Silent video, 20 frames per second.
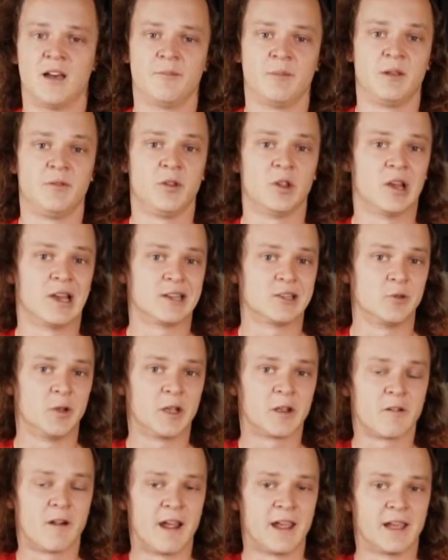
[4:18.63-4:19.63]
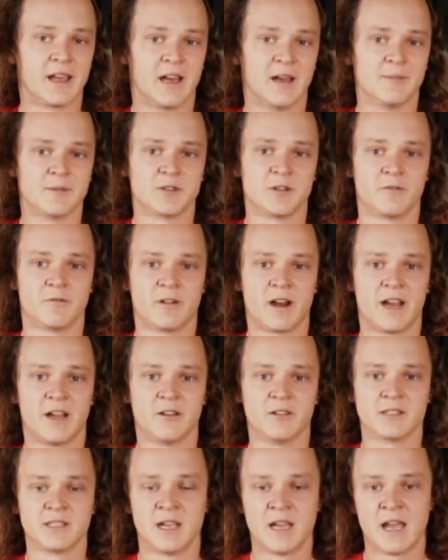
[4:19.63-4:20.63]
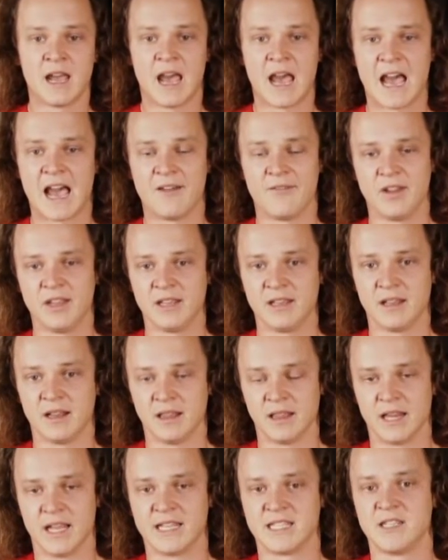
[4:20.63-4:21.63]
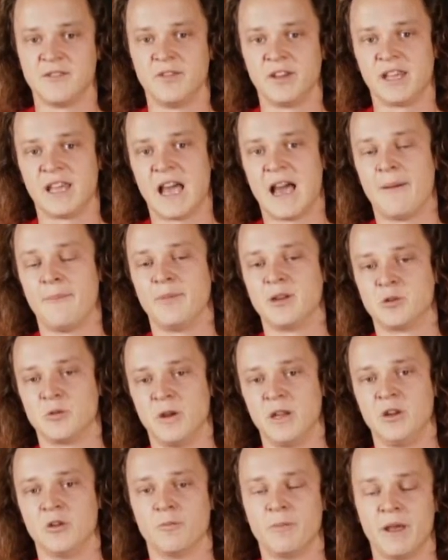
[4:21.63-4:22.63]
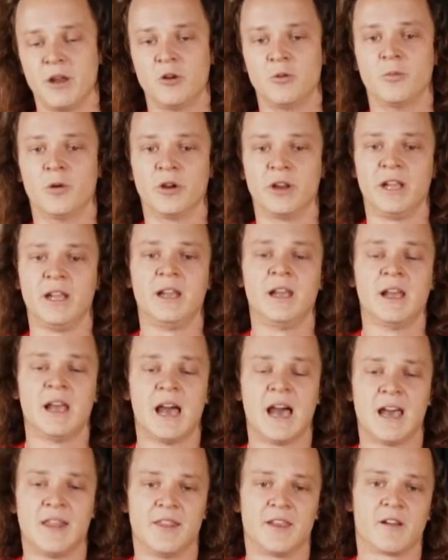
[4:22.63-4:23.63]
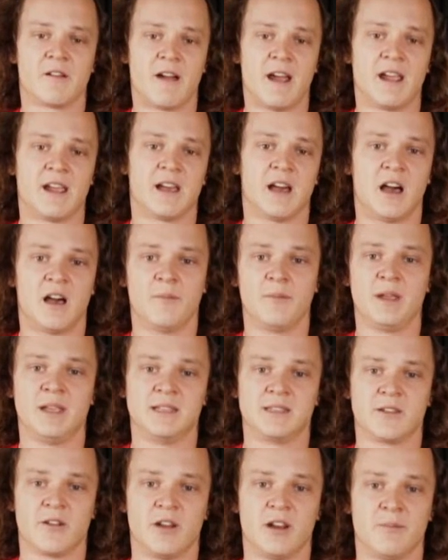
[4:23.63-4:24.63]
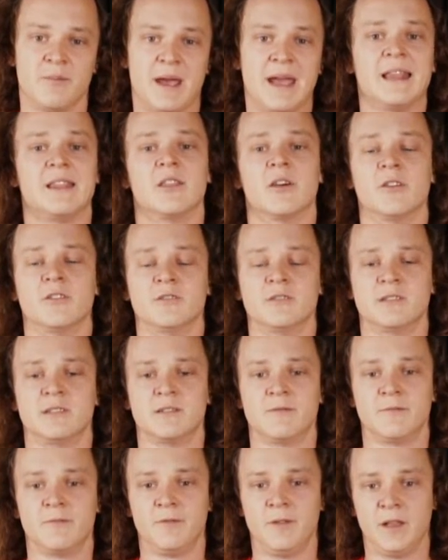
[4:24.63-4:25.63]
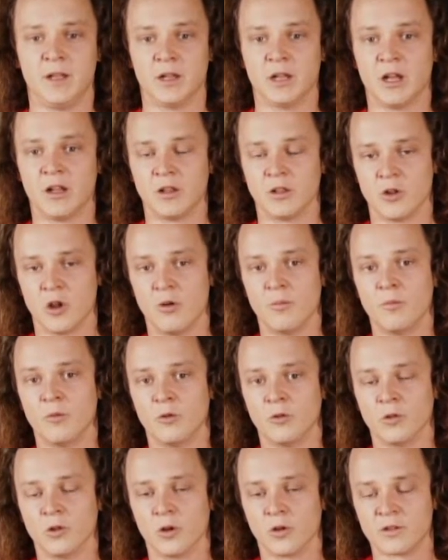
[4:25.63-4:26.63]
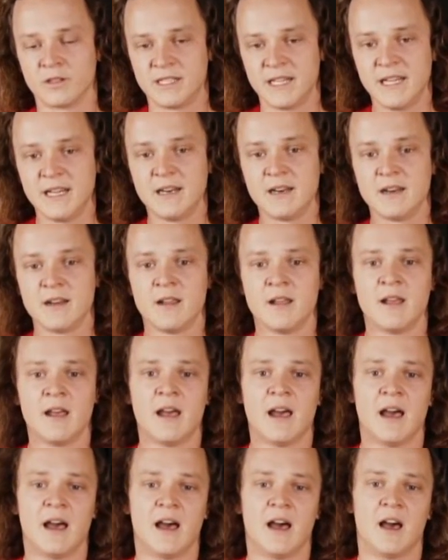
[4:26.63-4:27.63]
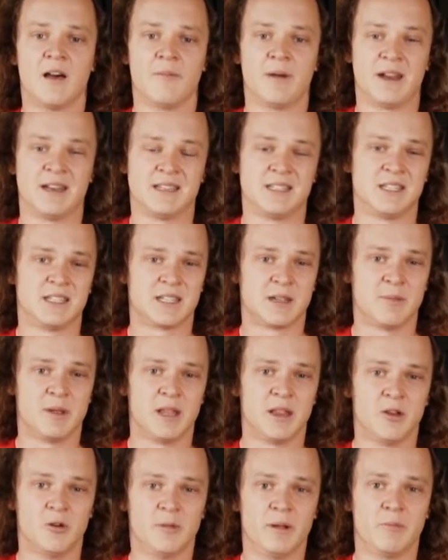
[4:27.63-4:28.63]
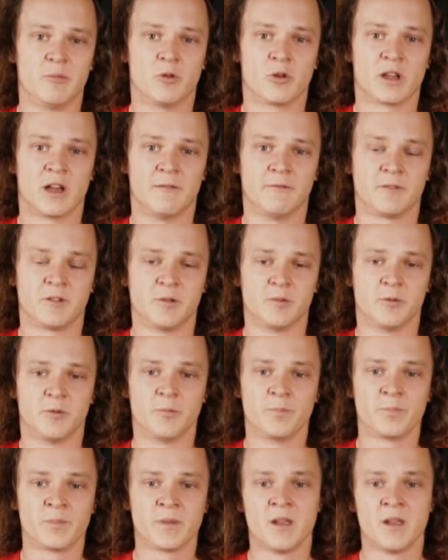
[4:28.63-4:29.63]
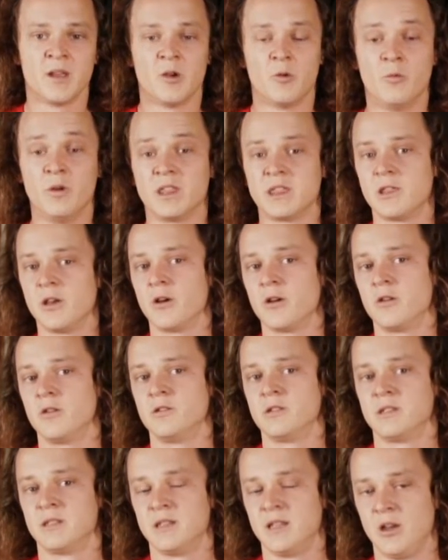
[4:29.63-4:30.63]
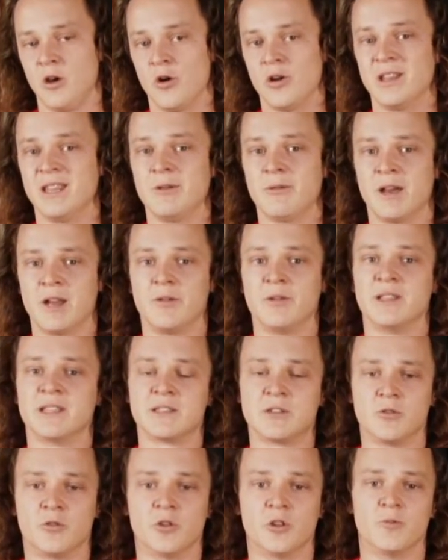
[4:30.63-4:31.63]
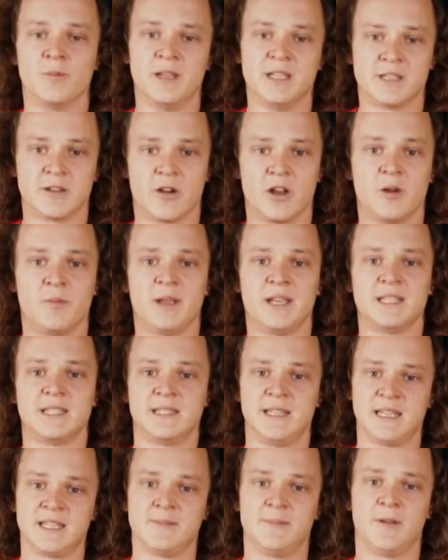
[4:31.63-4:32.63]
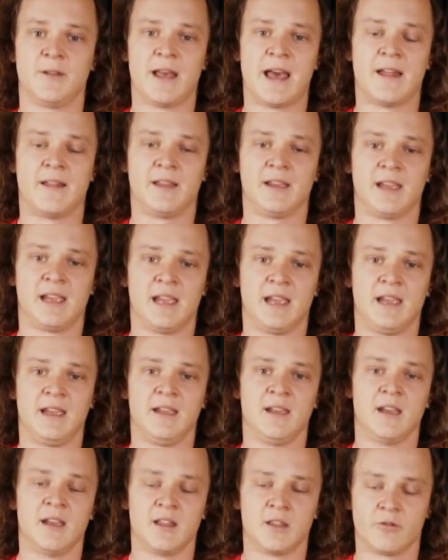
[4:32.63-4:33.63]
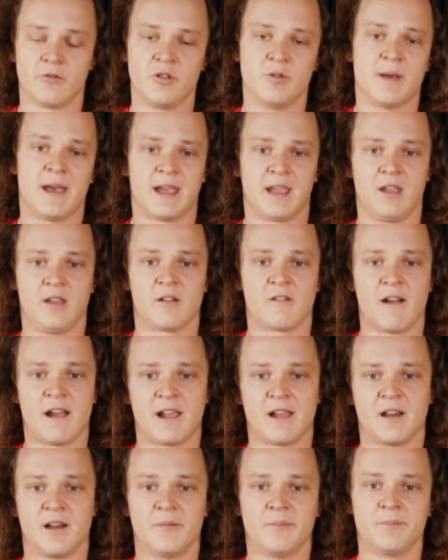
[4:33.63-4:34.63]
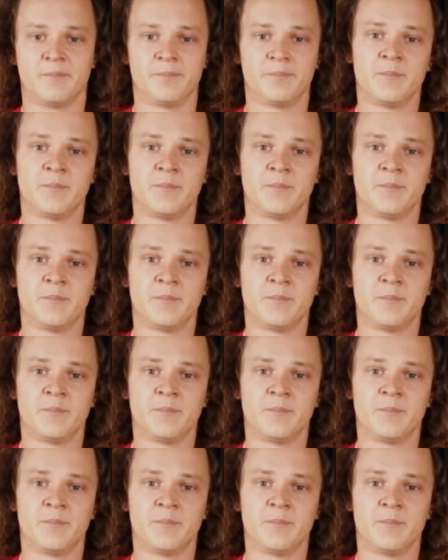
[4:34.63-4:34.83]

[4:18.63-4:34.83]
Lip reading: If you like doing crank arms on rails, having less of a gap between your pedal body and the crank arm is going to make those feel a lot more locked in, and it's just going to be a little bit more comfortable. With those, the only way to install them is going to be a 6mm Allen key through the back of your crank arm.